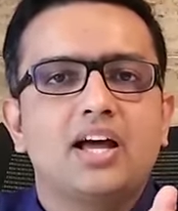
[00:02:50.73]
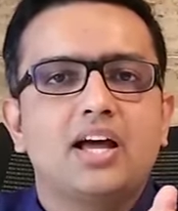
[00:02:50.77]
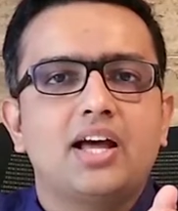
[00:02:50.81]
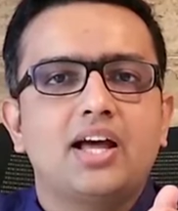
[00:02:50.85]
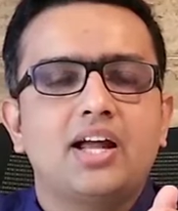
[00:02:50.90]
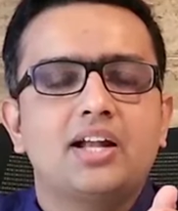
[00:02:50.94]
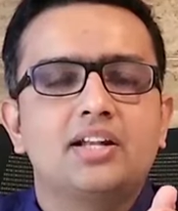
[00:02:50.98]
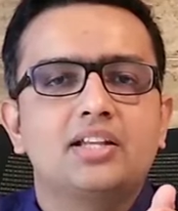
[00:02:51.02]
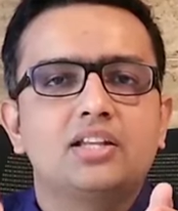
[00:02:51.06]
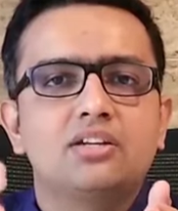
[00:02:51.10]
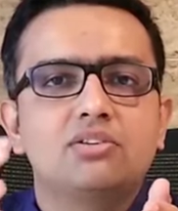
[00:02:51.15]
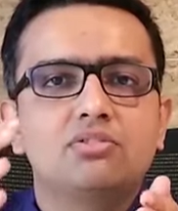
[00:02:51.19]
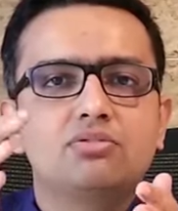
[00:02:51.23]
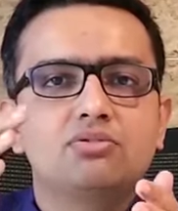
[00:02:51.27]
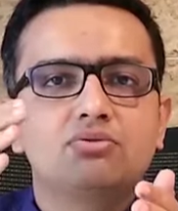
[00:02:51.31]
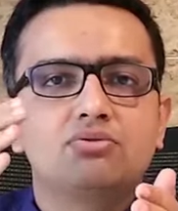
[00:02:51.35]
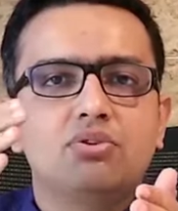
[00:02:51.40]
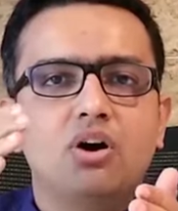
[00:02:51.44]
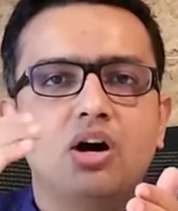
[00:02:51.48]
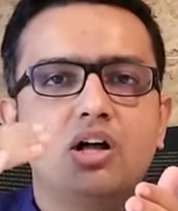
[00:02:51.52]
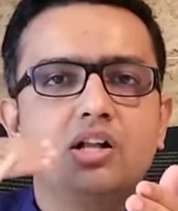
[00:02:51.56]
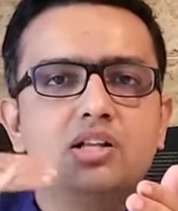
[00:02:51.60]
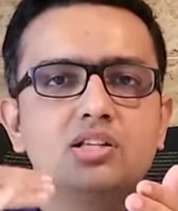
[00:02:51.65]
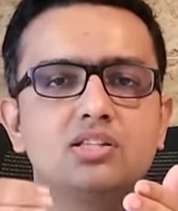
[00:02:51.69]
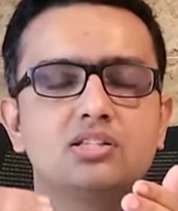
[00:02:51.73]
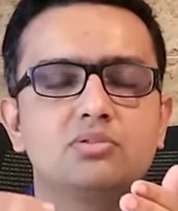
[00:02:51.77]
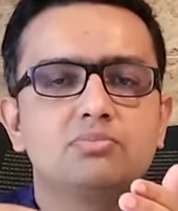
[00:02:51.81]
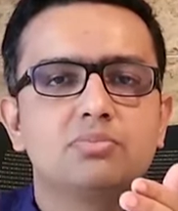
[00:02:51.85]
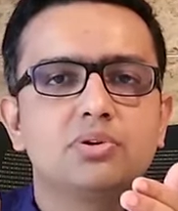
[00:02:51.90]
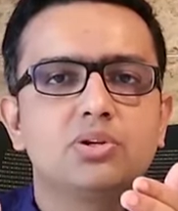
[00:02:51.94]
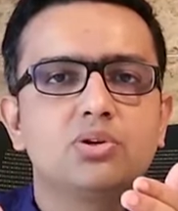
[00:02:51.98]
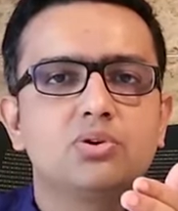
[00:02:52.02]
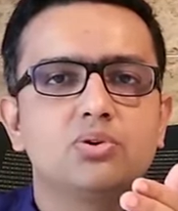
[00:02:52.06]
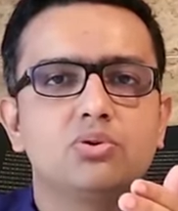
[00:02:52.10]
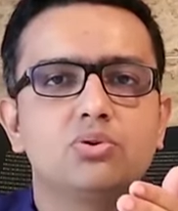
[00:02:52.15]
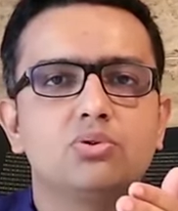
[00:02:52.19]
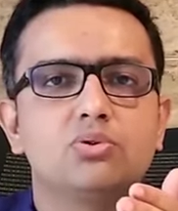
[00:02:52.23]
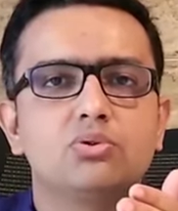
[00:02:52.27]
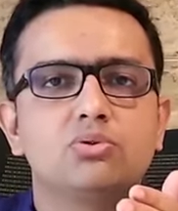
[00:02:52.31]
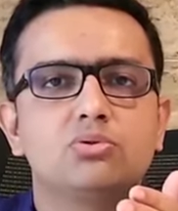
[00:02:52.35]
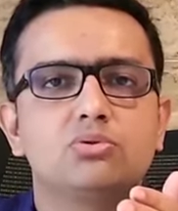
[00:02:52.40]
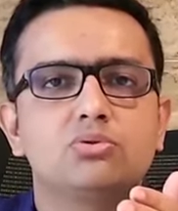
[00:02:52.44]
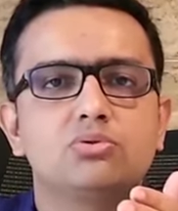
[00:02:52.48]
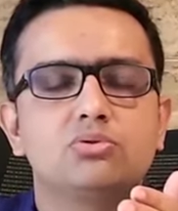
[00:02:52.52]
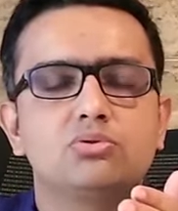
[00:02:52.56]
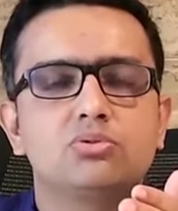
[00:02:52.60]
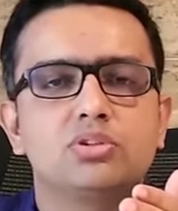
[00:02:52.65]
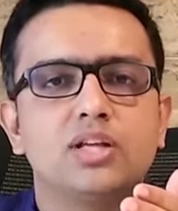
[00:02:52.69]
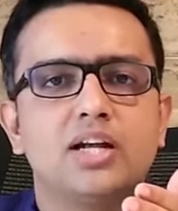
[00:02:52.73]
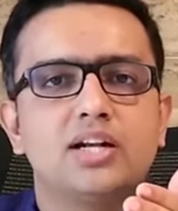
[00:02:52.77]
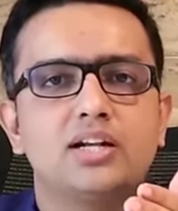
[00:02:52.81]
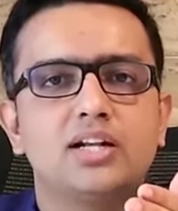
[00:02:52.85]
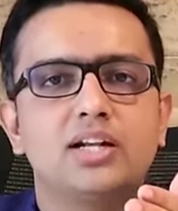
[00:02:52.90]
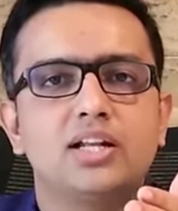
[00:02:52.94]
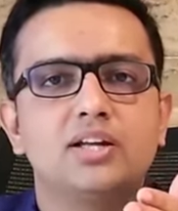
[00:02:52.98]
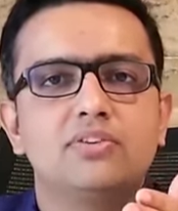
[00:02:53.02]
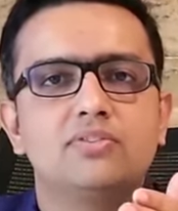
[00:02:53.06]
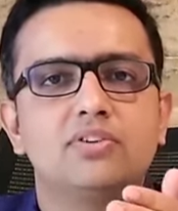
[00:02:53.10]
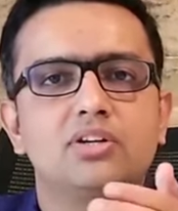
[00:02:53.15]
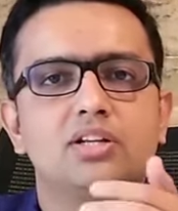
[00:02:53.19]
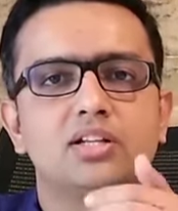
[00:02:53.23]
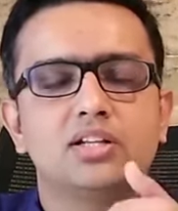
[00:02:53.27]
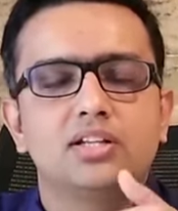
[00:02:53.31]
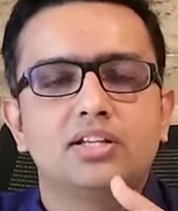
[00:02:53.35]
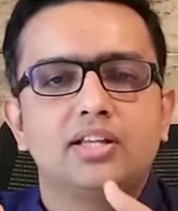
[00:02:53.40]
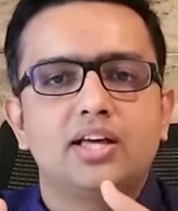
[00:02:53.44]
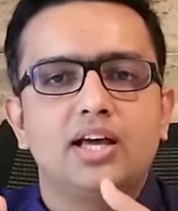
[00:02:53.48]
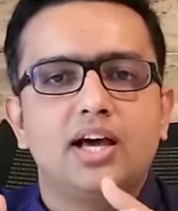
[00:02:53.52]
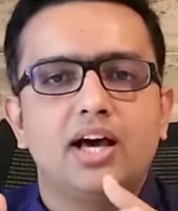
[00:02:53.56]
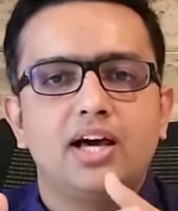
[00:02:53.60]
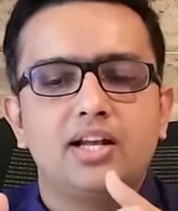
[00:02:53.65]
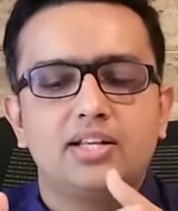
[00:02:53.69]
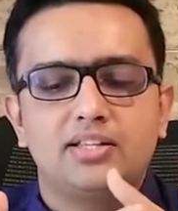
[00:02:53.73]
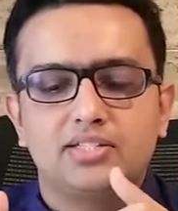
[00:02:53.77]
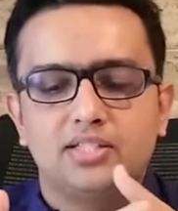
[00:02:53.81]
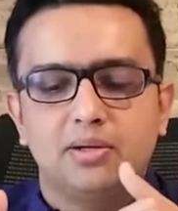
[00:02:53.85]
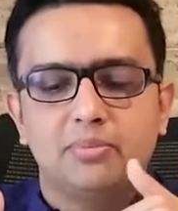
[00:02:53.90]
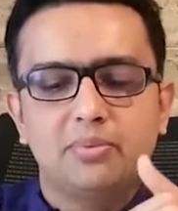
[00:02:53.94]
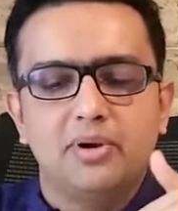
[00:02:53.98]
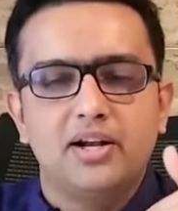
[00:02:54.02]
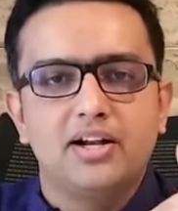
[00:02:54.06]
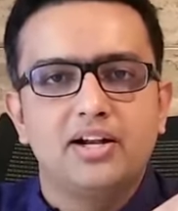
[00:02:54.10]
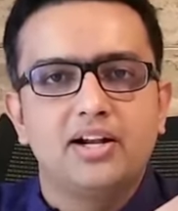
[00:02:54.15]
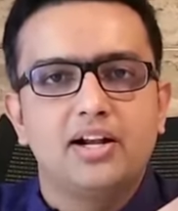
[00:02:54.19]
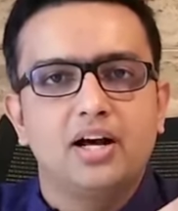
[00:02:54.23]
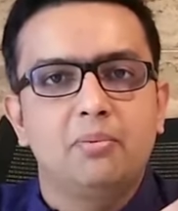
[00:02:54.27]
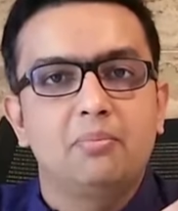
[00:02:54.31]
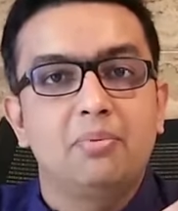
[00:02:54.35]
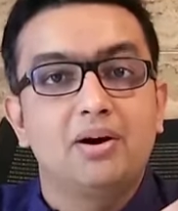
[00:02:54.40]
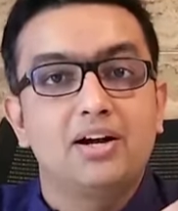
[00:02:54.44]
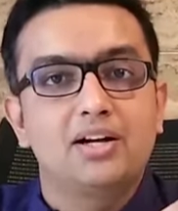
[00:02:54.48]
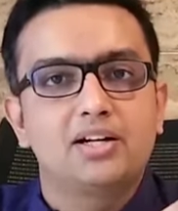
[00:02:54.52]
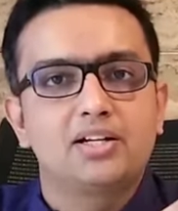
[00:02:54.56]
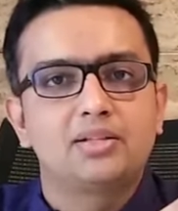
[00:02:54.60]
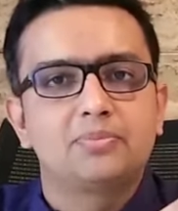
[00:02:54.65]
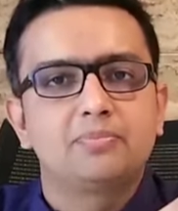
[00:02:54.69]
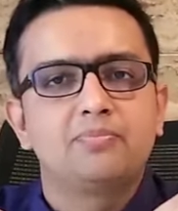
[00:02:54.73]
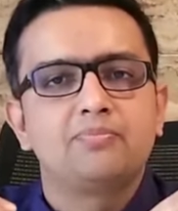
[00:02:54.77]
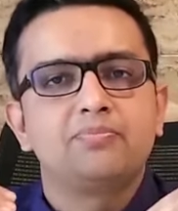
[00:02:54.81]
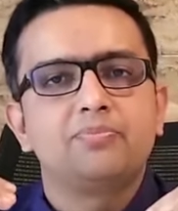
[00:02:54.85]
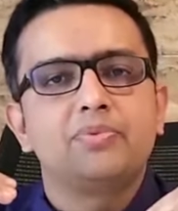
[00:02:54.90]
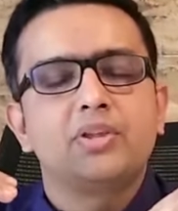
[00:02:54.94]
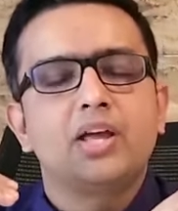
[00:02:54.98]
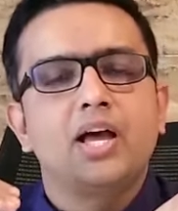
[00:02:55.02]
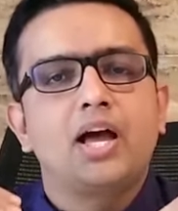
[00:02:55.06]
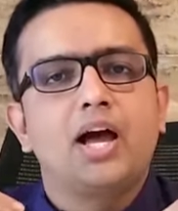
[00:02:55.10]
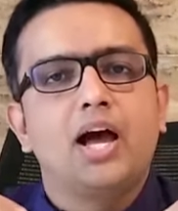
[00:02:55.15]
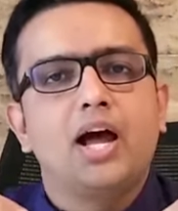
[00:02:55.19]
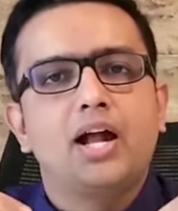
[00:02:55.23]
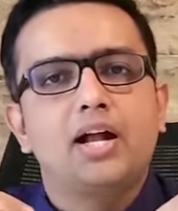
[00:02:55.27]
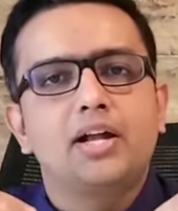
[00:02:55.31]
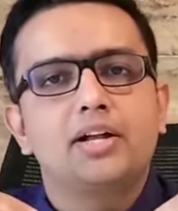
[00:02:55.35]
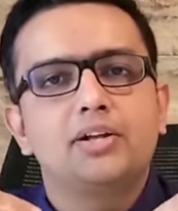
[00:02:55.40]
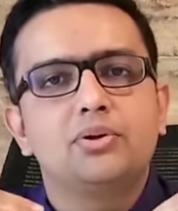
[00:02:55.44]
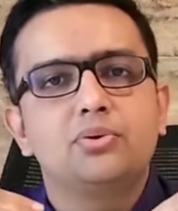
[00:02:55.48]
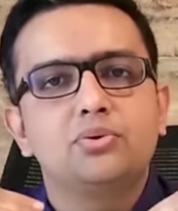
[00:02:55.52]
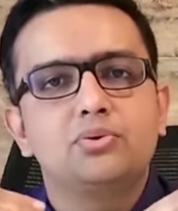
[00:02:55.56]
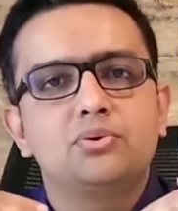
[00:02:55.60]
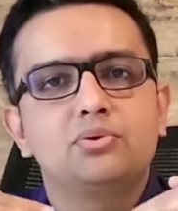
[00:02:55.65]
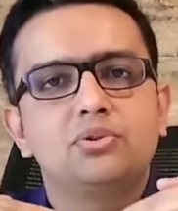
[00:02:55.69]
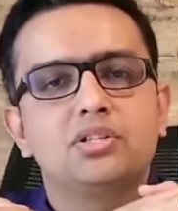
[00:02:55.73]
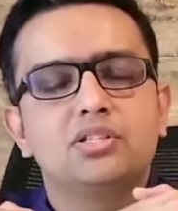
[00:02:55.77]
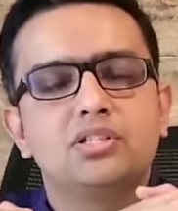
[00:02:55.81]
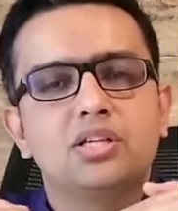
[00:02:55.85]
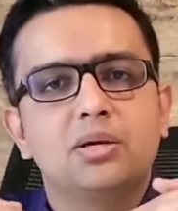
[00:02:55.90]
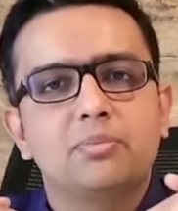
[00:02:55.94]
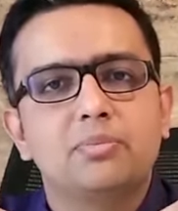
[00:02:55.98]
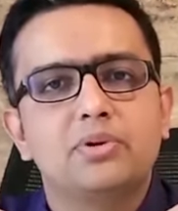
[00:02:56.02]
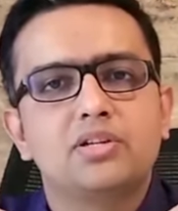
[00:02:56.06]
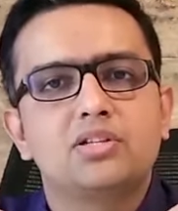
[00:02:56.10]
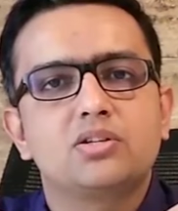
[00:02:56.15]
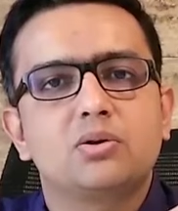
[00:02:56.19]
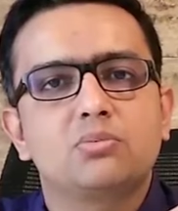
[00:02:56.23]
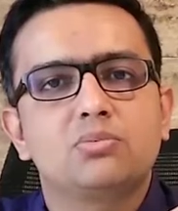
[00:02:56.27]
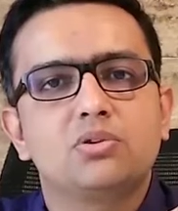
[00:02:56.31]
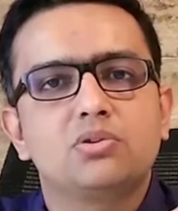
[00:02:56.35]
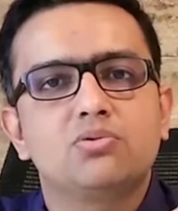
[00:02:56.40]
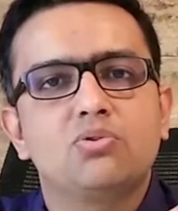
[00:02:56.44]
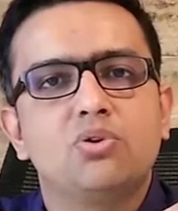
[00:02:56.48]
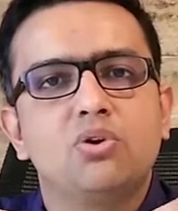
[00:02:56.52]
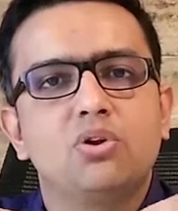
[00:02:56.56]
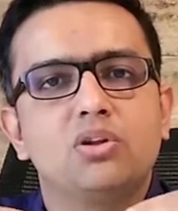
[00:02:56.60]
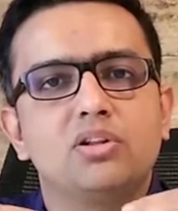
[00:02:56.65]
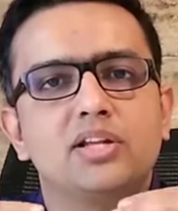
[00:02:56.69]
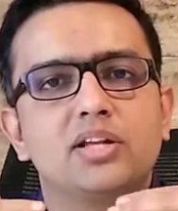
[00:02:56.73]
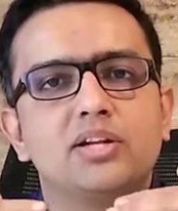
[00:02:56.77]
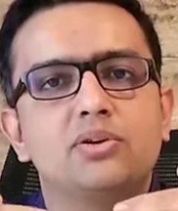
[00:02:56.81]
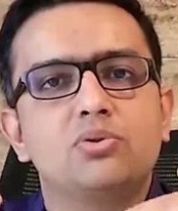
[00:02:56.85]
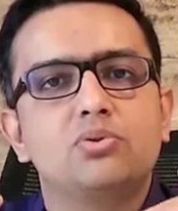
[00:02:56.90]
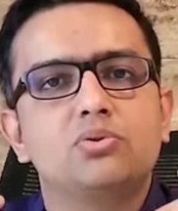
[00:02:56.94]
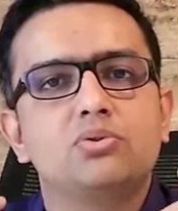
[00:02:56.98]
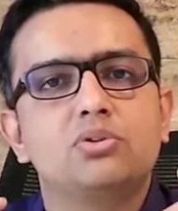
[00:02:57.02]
and the walls below that level, they are separated apart, and due to the separation of the wall,